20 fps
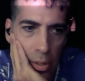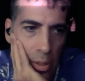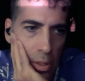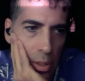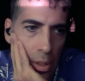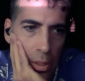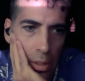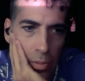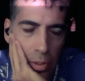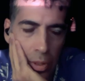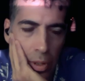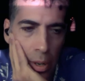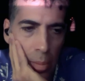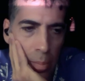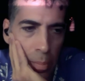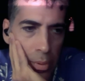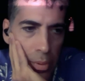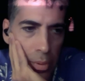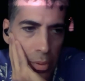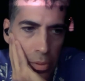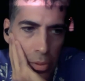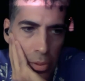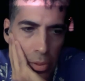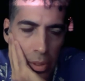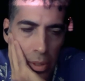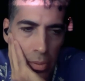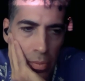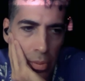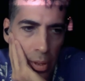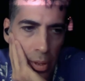all, all of Carpenter's
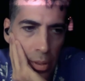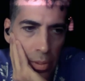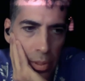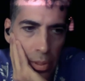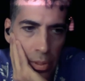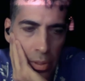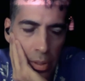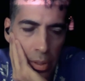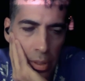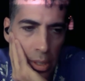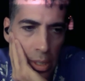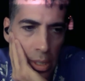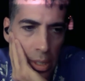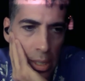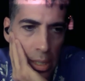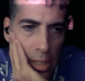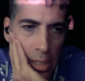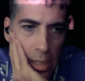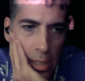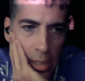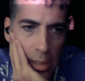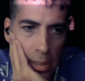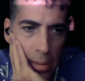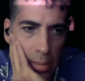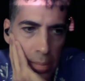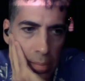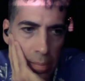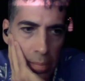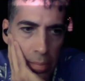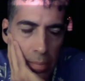stuff, obviously,
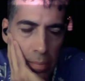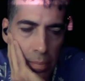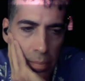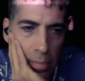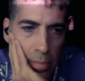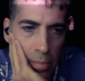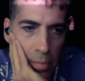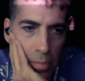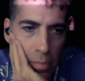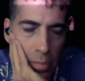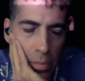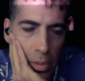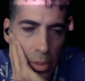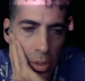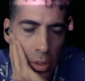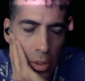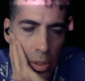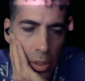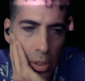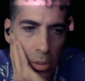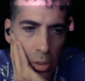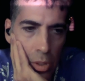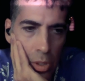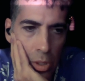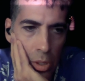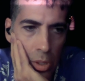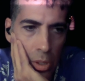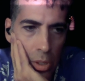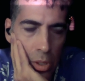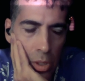uh, you know,
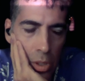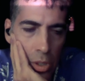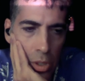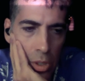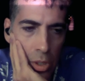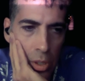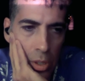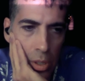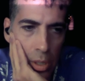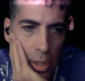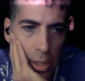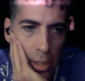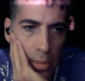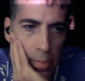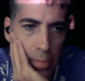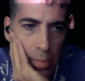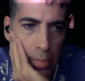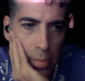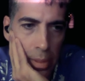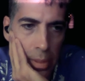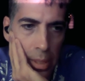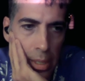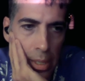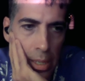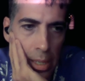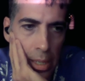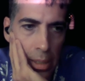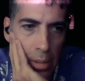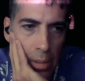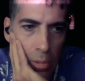just just uh,
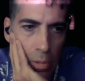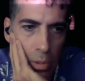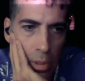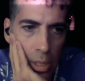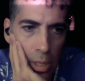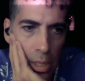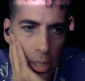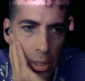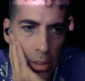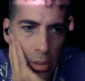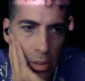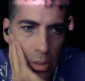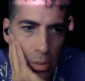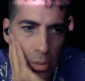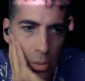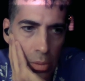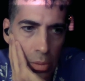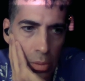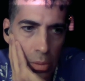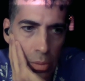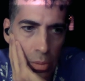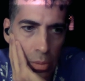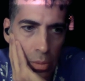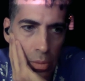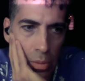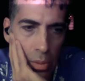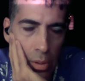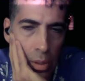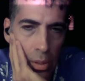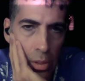getting really into
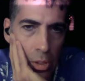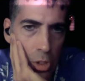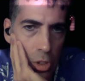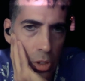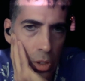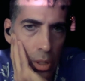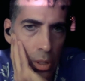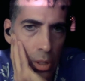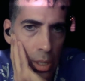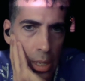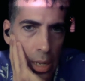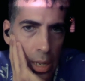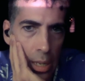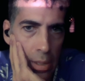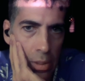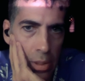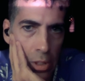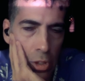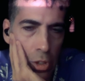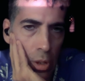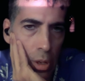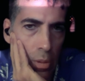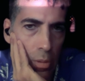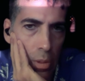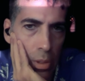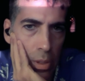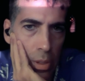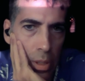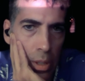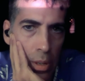all the all the classic
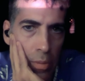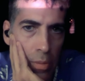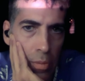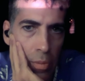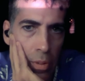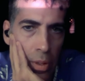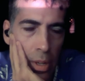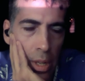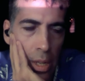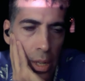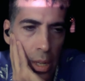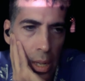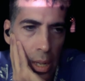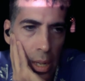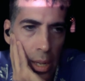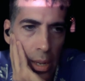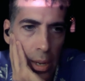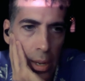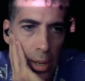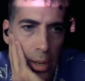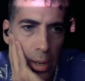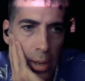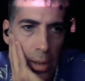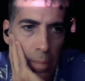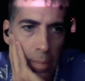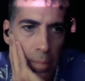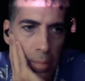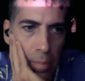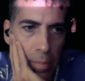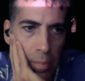genre stuff.
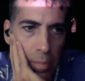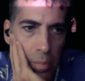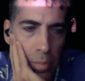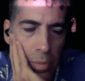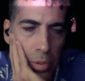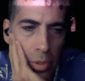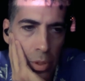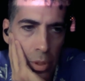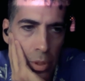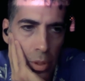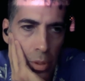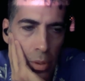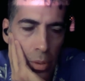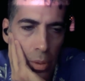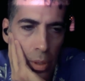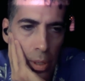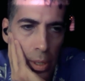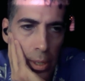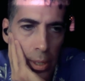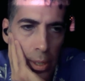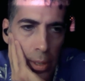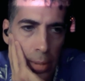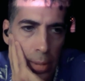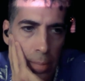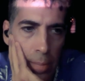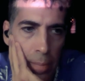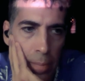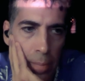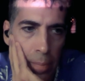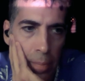Um, so
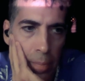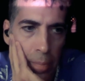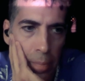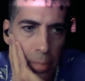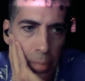um,